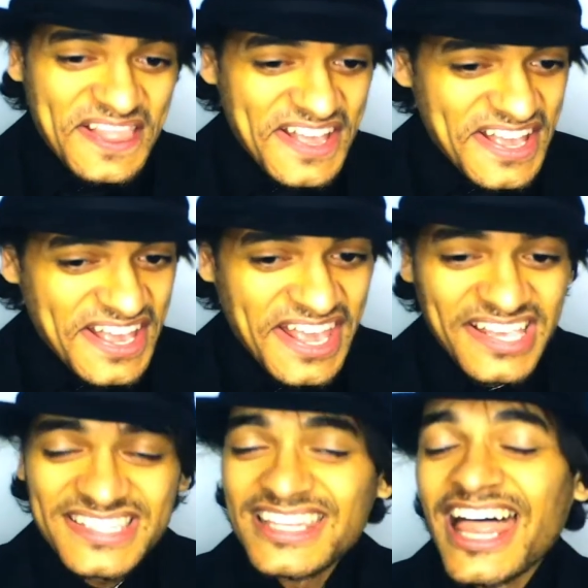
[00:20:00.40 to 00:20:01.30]

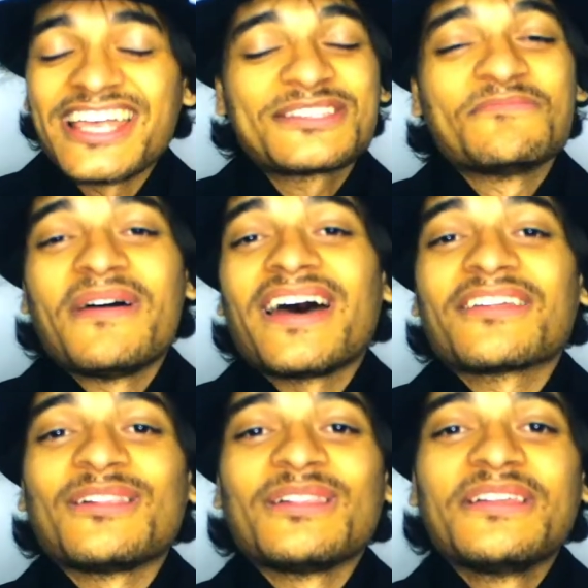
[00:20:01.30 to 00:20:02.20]
his last
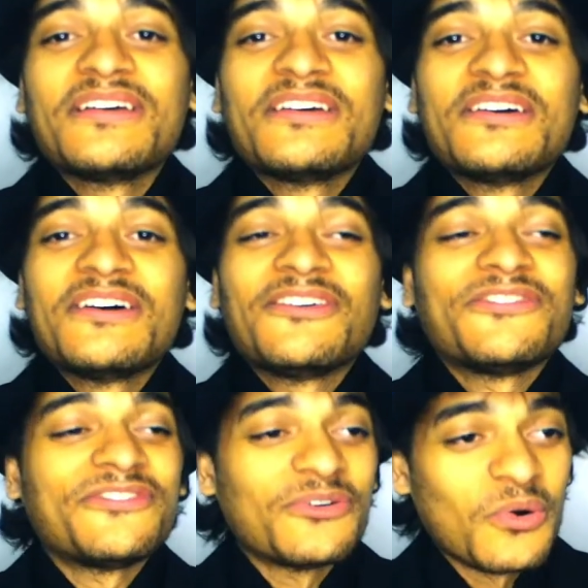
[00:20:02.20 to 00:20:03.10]
battle
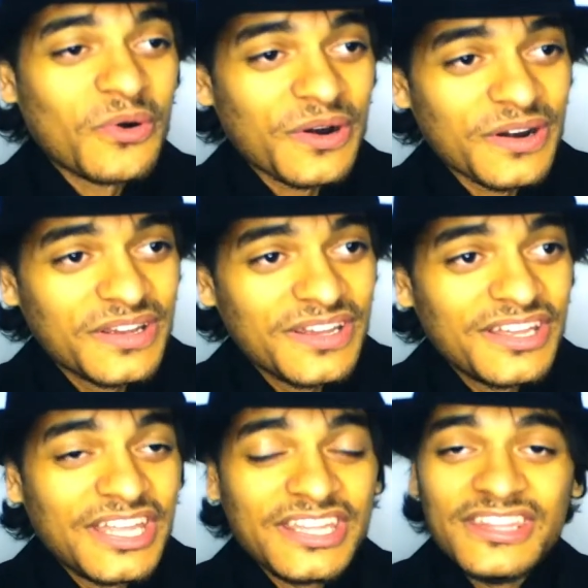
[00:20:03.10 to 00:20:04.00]
for
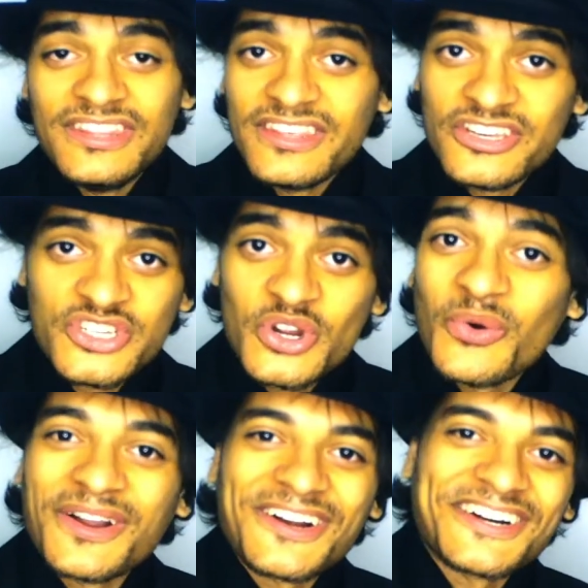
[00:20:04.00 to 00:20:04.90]
the
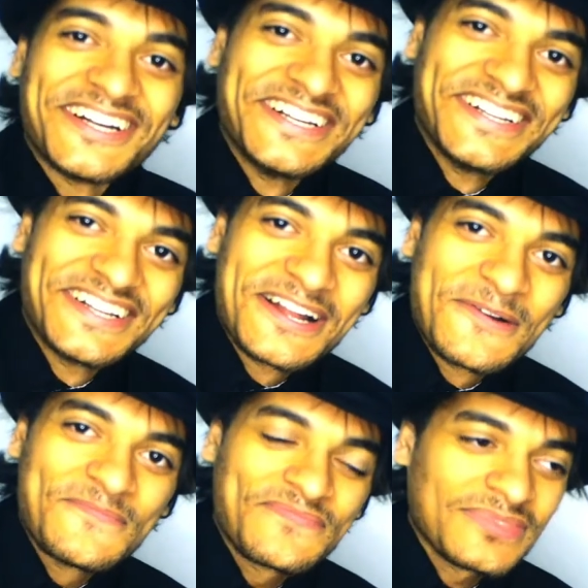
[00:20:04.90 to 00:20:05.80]
Joker.
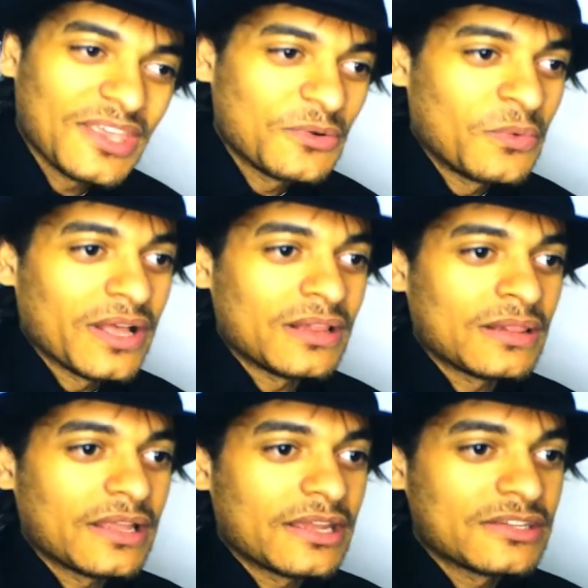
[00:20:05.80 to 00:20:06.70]
Well,
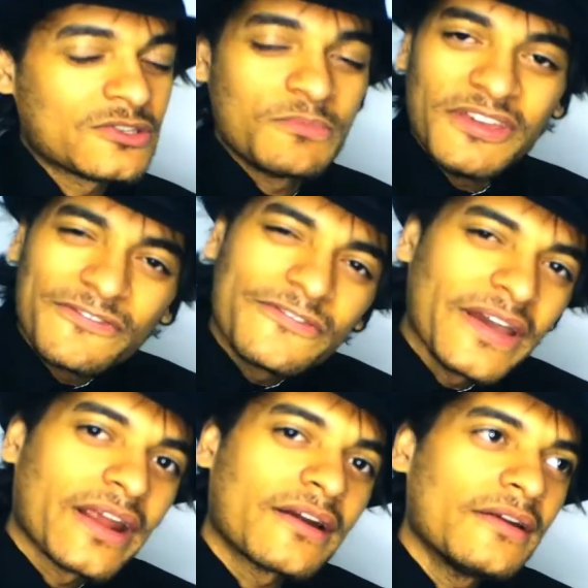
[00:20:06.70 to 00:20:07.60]
to be
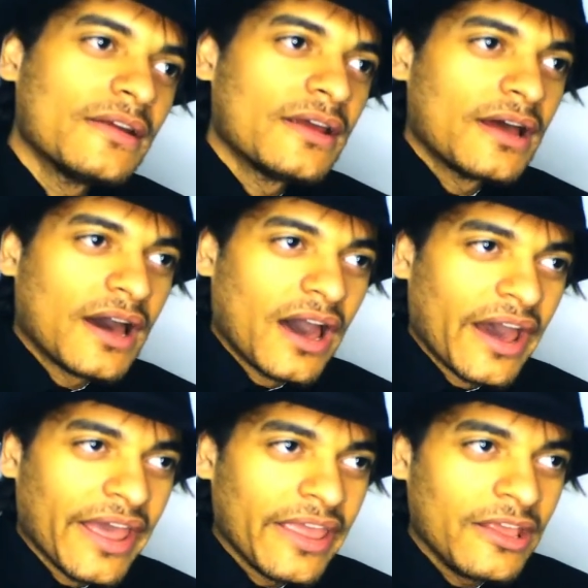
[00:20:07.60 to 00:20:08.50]
fair,
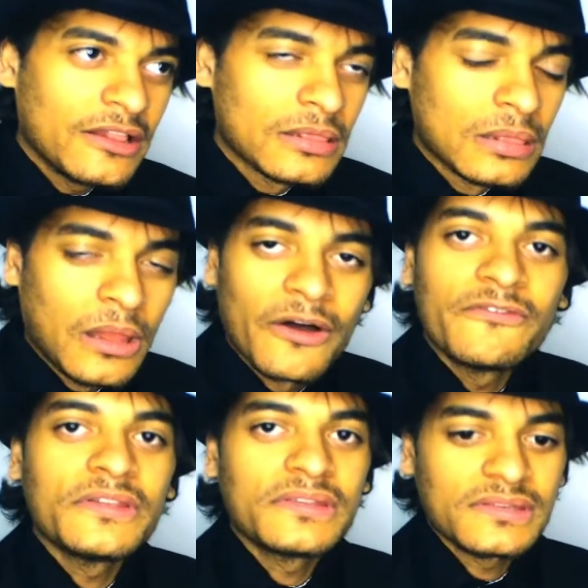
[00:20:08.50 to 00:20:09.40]
I
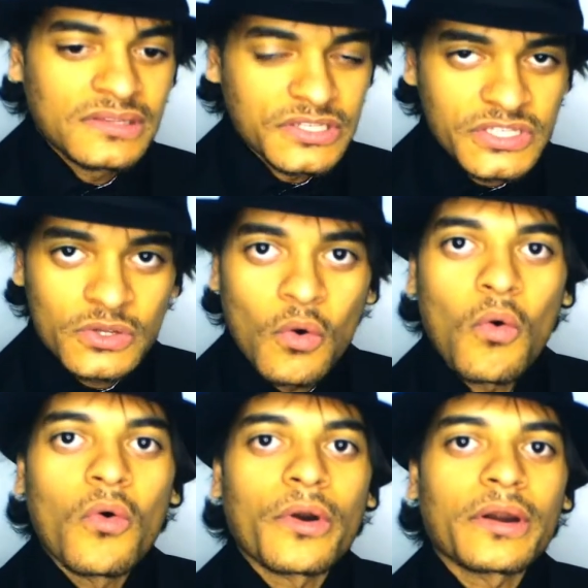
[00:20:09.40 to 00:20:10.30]
loved the
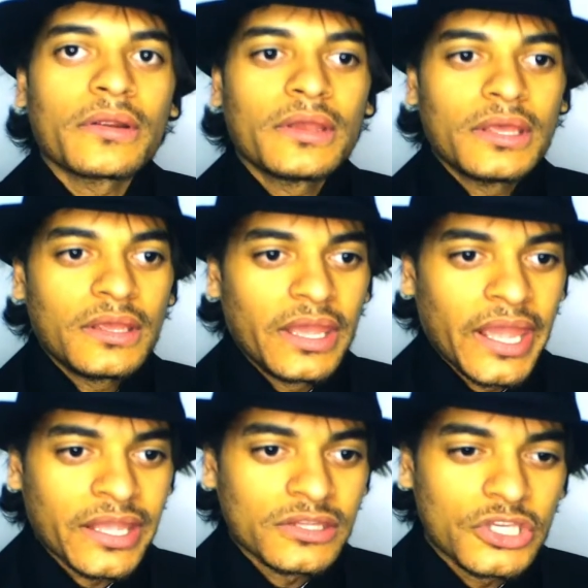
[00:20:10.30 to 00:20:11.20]
score
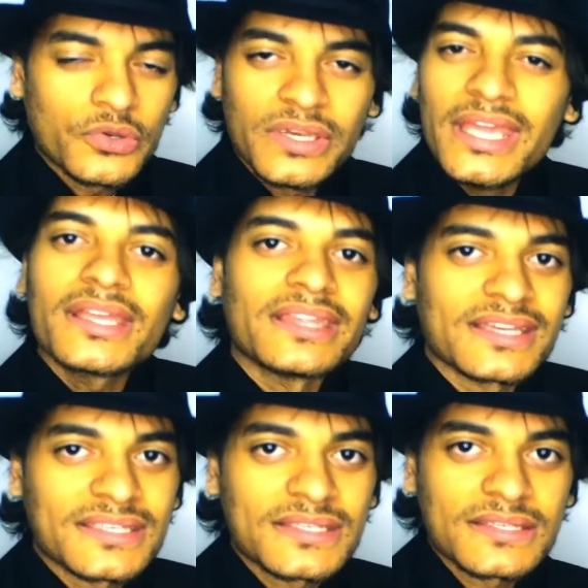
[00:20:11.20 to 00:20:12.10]
and
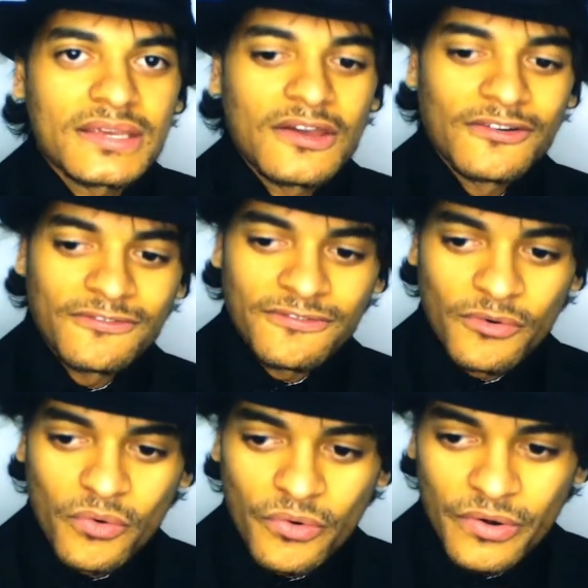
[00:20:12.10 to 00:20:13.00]
uniqueness
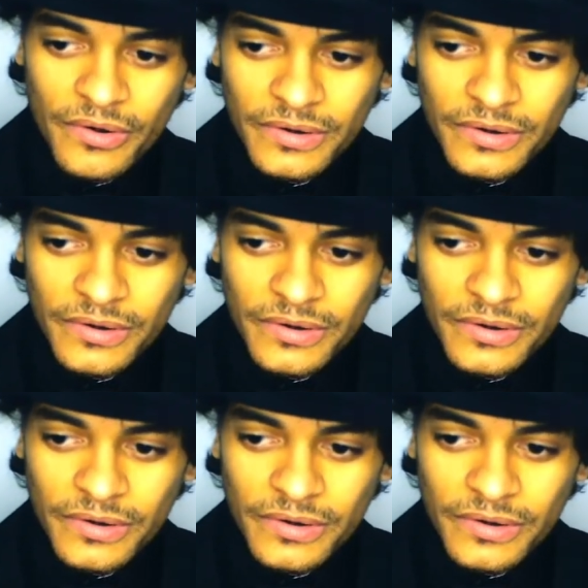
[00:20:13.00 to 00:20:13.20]
for